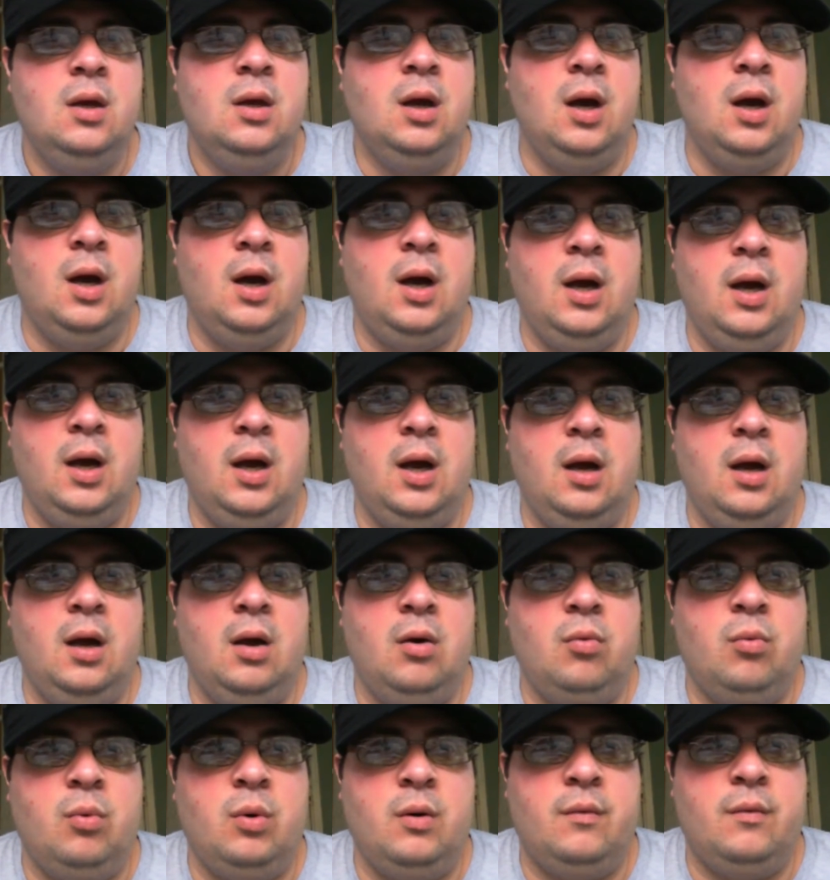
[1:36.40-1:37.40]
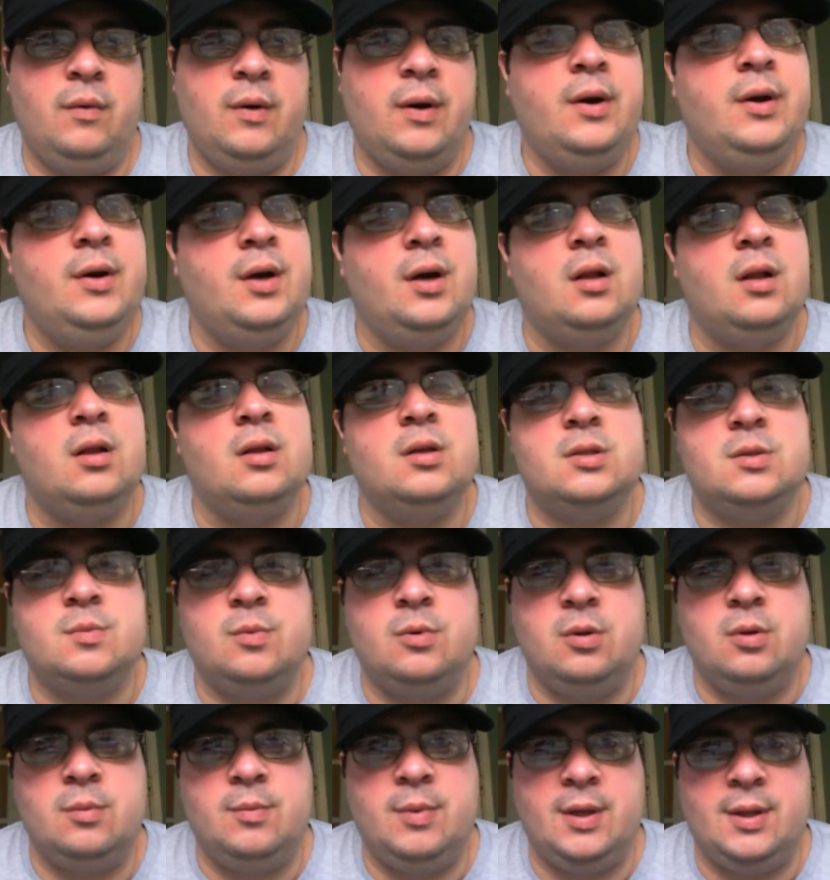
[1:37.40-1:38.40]
We're very
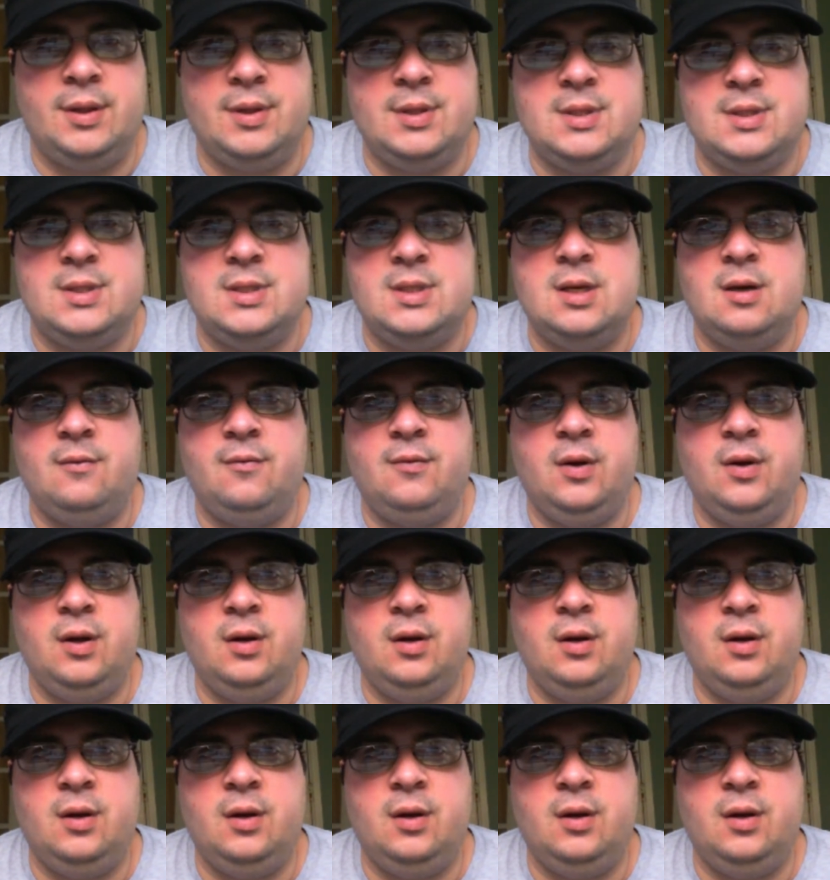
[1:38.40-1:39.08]
knowledgeable about this stuff,